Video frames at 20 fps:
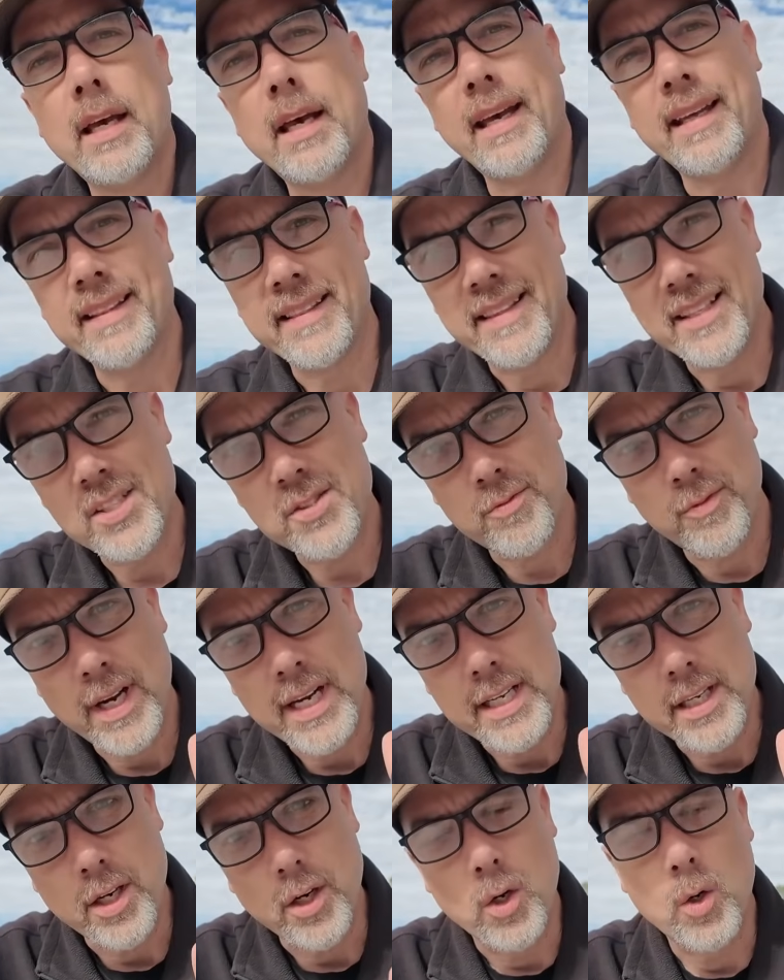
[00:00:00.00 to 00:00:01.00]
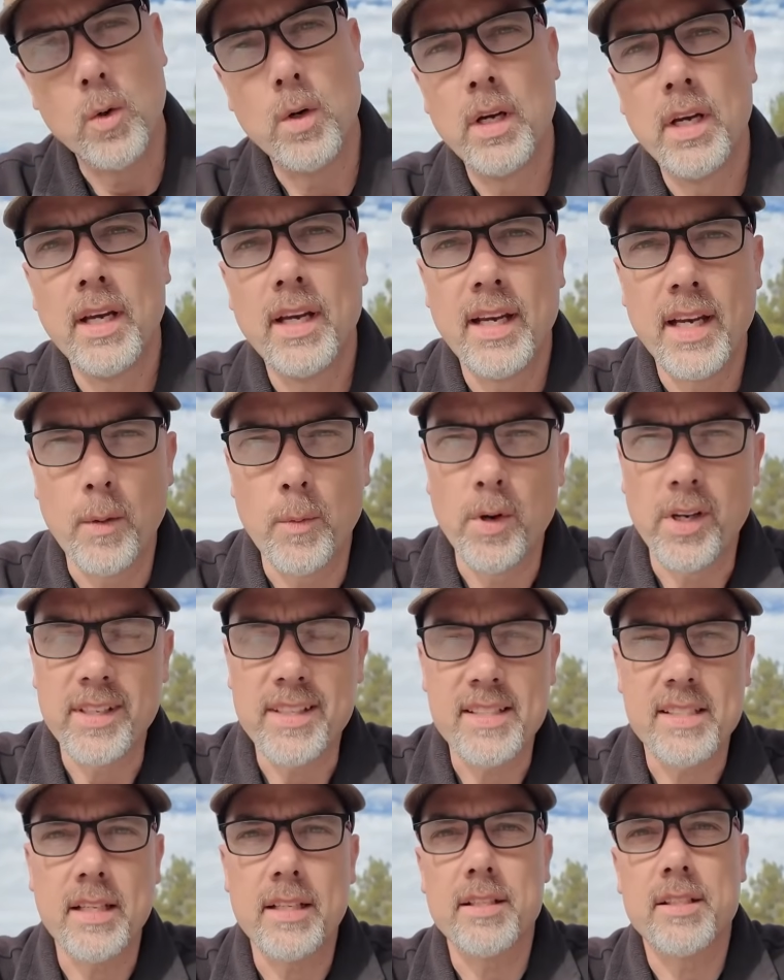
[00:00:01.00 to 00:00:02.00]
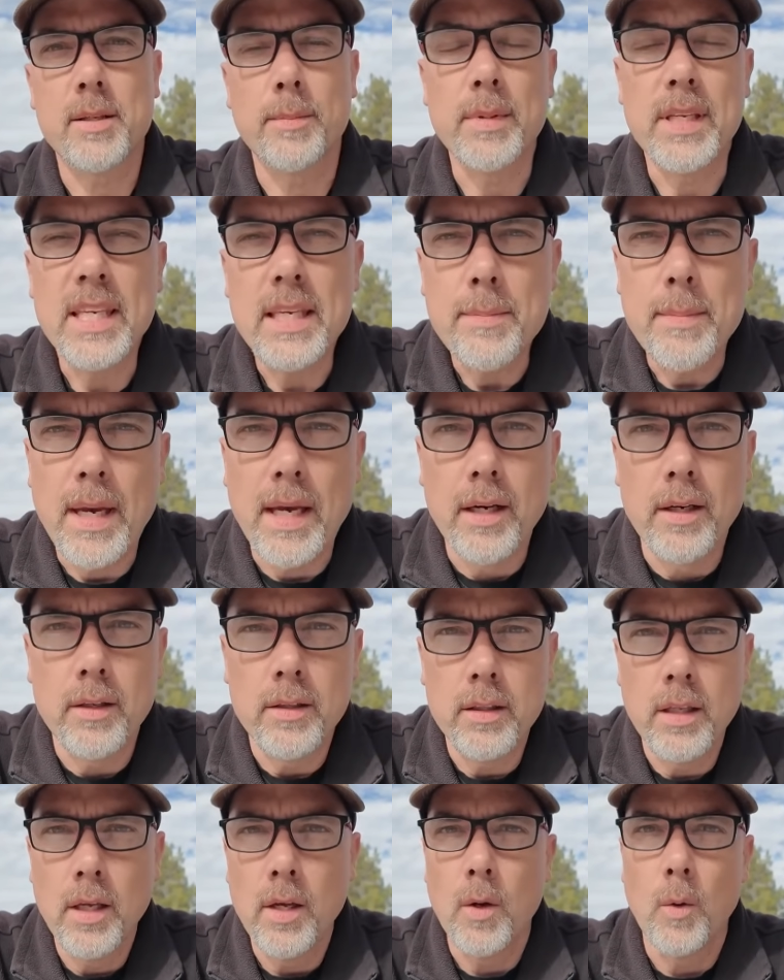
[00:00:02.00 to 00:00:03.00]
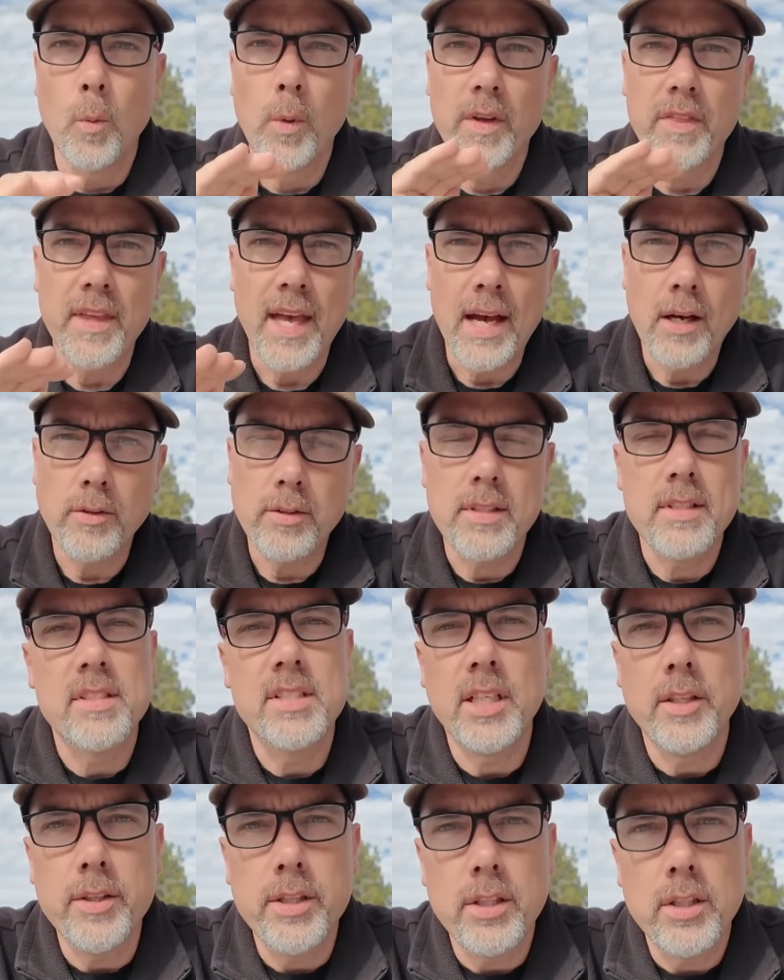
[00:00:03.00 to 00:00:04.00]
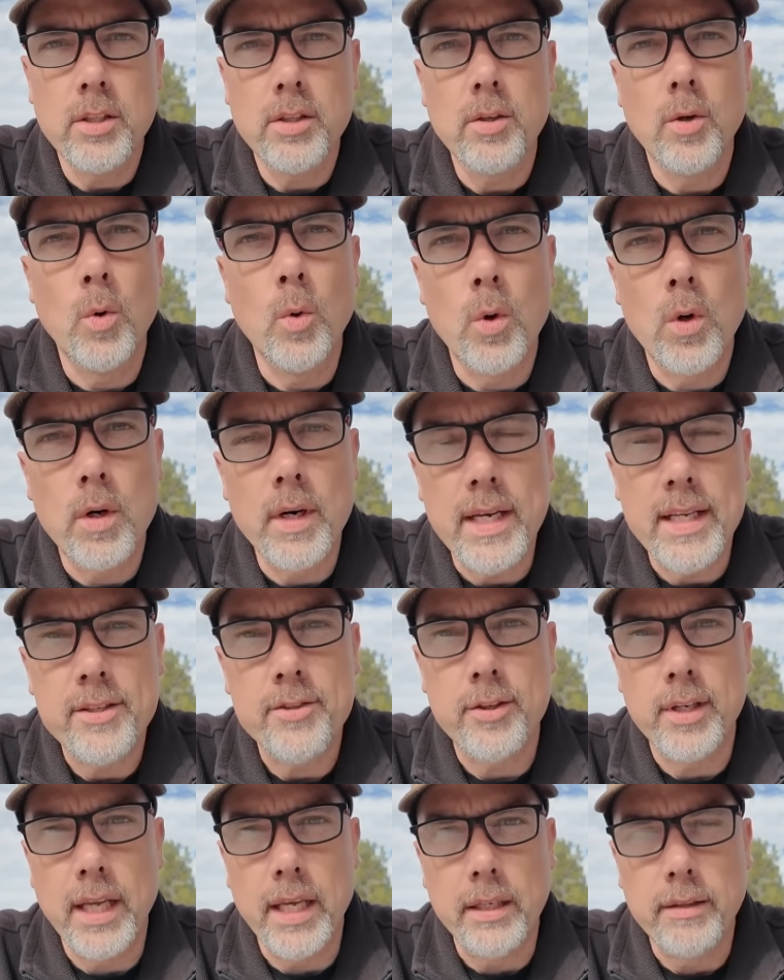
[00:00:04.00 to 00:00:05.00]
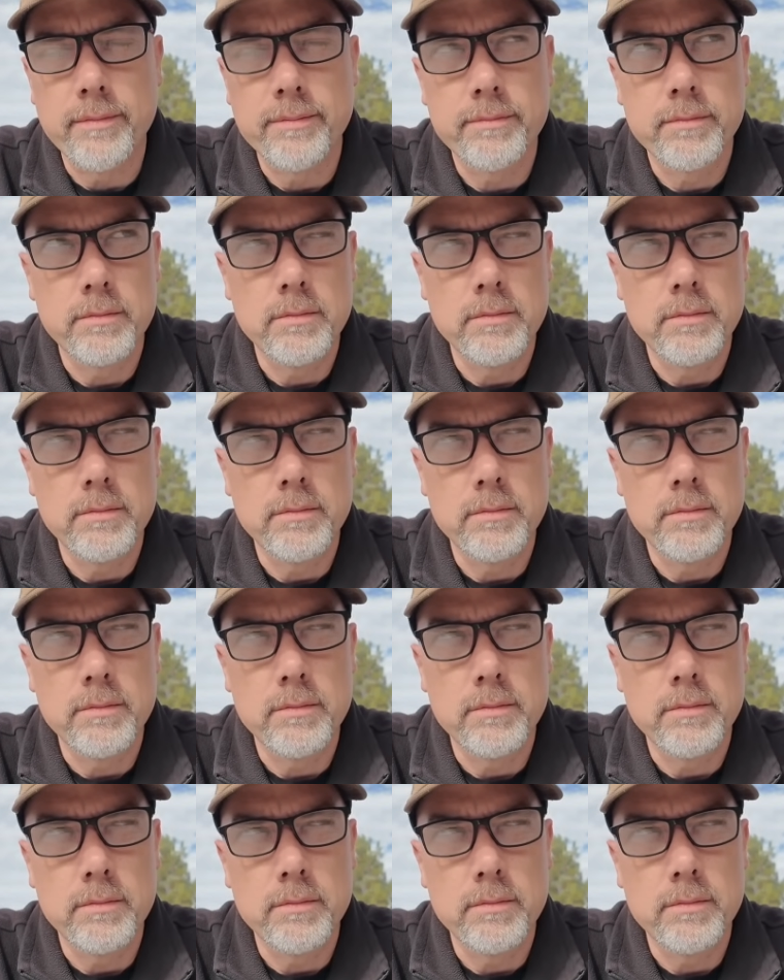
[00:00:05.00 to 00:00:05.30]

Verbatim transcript: and this radio and we're gonna send some email without cellular or internet.